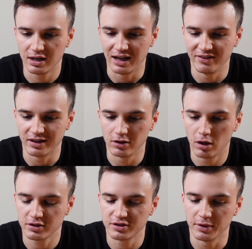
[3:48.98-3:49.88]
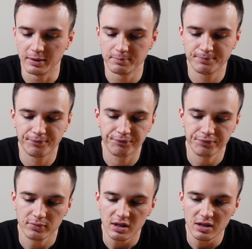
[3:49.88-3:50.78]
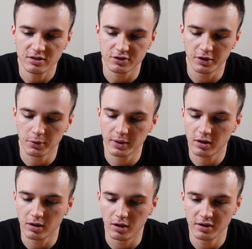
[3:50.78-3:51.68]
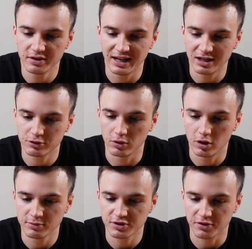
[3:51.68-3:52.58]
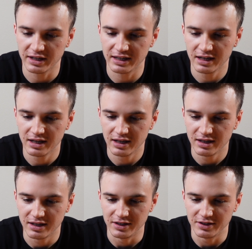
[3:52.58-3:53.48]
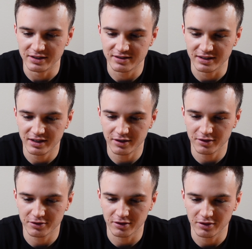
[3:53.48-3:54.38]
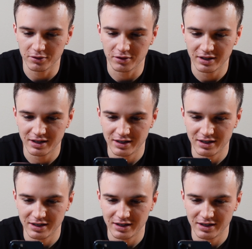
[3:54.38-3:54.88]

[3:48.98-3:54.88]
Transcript: And then it logs you in. So here we are on the actual home screen. You can see here there's a little